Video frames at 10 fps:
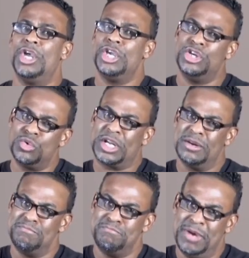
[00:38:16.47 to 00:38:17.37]
You
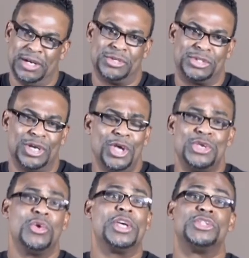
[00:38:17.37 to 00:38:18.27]
can minister.
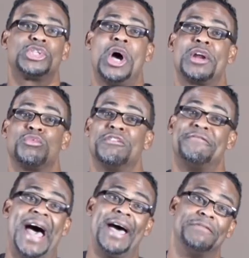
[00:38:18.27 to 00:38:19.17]
You can start a
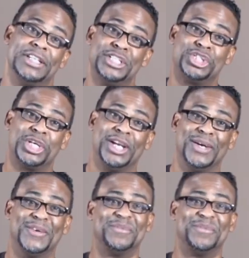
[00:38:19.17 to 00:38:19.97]
revival in jail.